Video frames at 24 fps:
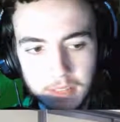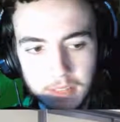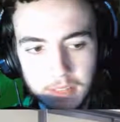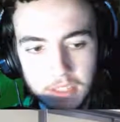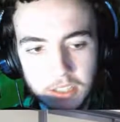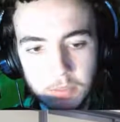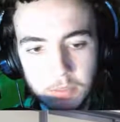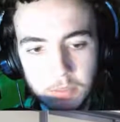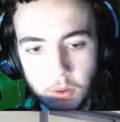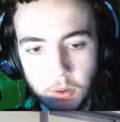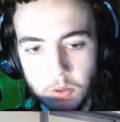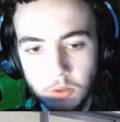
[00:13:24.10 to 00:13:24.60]

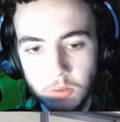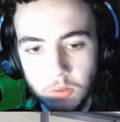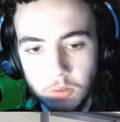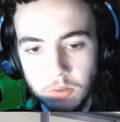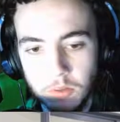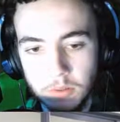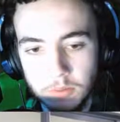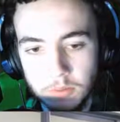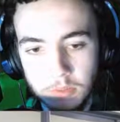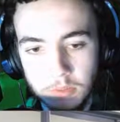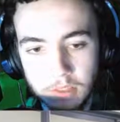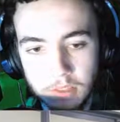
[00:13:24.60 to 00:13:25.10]
that's a point.
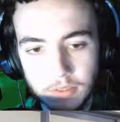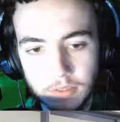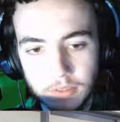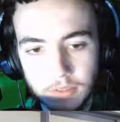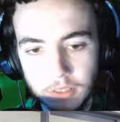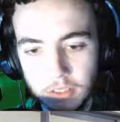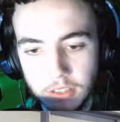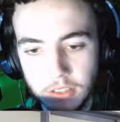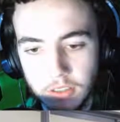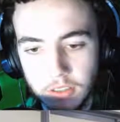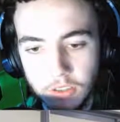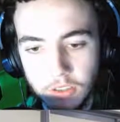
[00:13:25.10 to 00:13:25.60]
What the
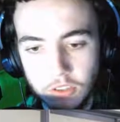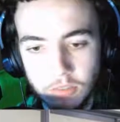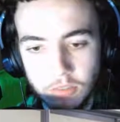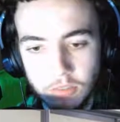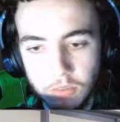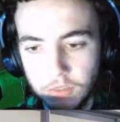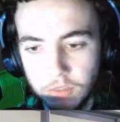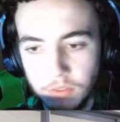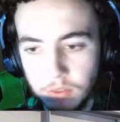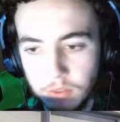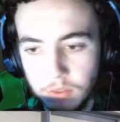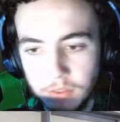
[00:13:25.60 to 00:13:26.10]
fuck? Did she move